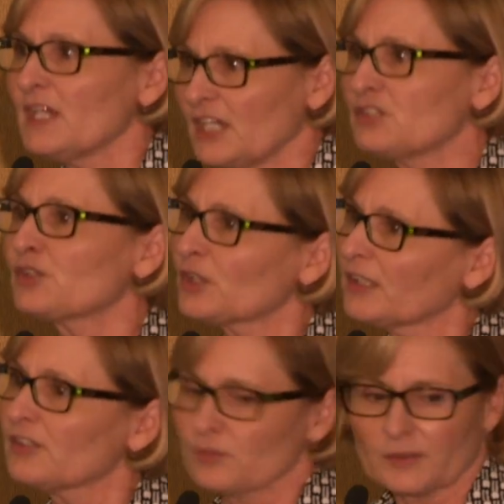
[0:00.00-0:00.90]

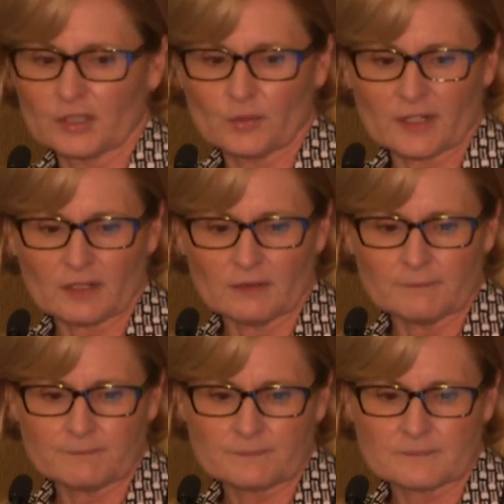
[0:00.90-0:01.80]
internally is really critical.
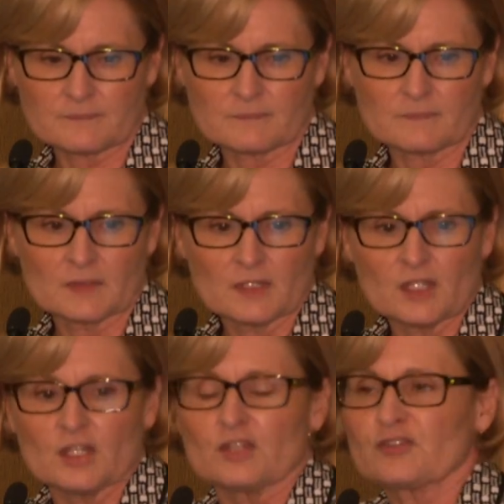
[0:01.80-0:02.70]

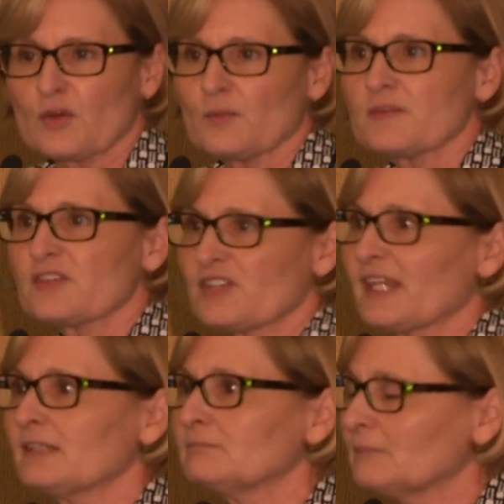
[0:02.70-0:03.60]
So the
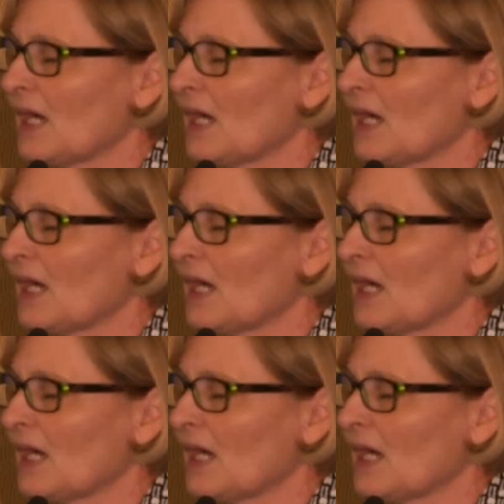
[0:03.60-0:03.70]
second